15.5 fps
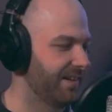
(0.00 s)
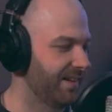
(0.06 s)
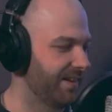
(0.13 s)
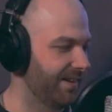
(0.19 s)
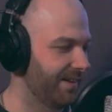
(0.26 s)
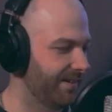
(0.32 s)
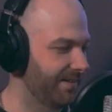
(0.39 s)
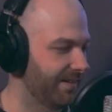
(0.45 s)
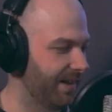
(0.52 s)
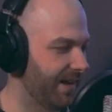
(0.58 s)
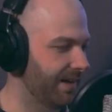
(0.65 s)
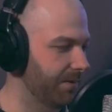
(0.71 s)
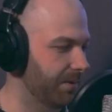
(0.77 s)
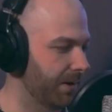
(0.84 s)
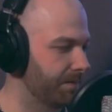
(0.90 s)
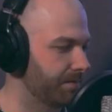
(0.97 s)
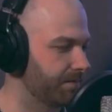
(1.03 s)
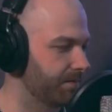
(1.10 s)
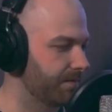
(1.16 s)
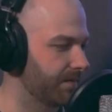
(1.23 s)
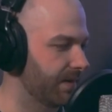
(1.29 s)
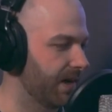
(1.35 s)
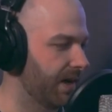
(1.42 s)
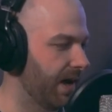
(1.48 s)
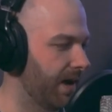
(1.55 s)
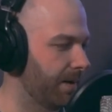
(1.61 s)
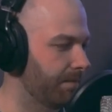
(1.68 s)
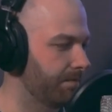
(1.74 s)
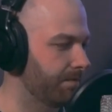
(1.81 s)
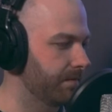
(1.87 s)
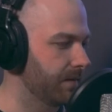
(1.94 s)
Uh, anyway. Anyway.
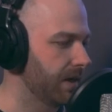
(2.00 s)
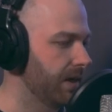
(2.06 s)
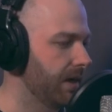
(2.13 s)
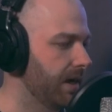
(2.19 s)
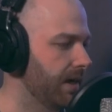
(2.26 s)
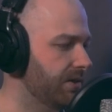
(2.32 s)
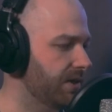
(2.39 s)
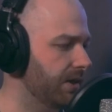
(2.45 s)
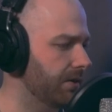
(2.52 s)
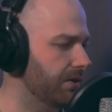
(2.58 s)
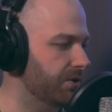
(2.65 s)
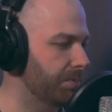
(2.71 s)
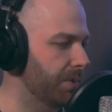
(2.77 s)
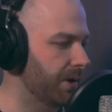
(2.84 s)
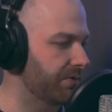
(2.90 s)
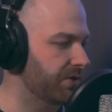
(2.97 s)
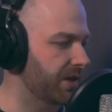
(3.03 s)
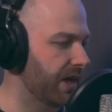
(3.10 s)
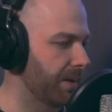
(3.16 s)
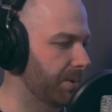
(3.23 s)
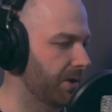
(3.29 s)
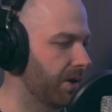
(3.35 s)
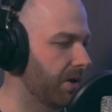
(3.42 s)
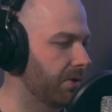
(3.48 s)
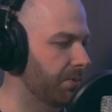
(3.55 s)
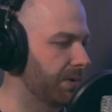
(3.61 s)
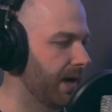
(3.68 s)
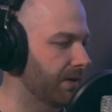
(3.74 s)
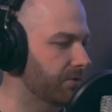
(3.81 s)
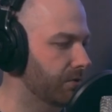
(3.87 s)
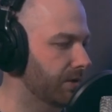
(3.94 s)
Um, until the Smurfs came along, we
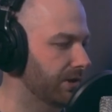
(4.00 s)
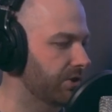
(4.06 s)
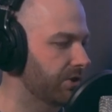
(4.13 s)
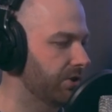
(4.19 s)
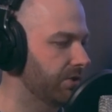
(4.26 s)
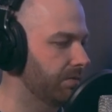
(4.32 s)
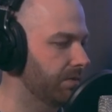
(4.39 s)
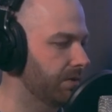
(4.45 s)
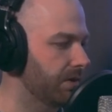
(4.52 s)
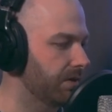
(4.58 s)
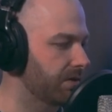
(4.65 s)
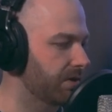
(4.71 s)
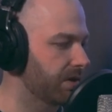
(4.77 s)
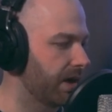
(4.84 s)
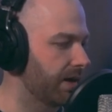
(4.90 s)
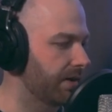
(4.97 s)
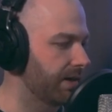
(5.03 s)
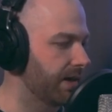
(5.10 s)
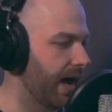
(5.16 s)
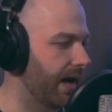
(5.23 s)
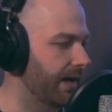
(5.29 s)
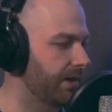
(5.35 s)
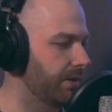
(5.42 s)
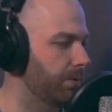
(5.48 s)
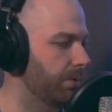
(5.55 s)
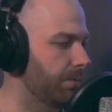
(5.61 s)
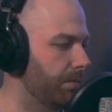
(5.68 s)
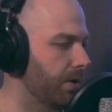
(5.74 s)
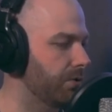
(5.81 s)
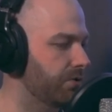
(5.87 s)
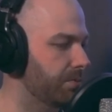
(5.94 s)
naturally assumed that uh, the annual
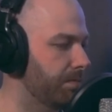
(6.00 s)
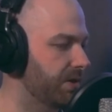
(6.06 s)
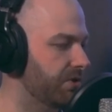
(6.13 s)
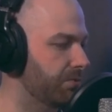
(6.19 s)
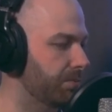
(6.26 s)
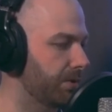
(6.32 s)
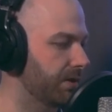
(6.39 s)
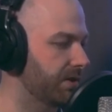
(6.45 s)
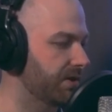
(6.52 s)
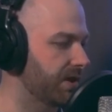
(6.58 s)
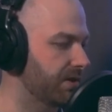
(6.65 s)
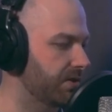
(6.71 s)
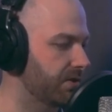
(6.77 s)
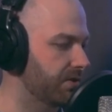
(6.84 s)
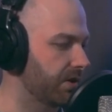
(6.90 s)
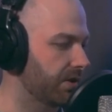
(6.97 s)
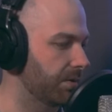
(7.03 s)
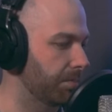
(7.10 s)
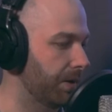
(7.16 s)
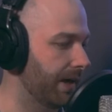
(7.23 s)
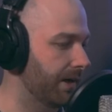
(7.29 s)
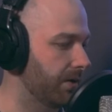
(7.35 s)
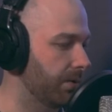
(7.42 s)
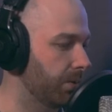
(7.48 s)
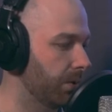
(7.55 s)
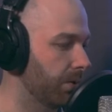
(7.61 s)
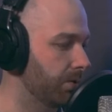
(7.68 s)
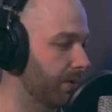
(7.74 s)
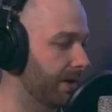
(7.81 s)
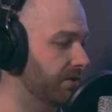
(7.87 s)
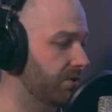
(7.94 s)
Most Miserable Existence on the Planet
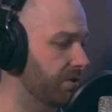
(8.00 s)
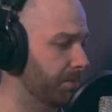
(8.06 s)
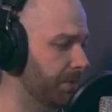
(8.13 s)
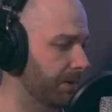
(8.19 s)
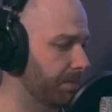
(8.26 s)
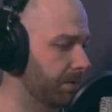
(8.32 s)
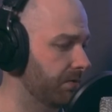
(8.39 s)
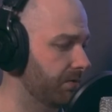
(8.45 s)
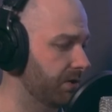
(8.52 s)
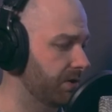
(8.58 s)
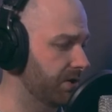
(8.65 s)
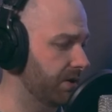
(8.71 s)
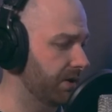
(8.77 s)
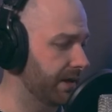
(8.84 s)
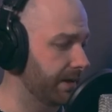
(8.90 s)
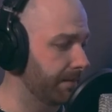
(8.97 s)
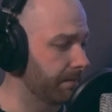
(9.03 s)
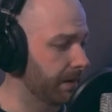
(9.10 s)
award went to the people of Kentucky.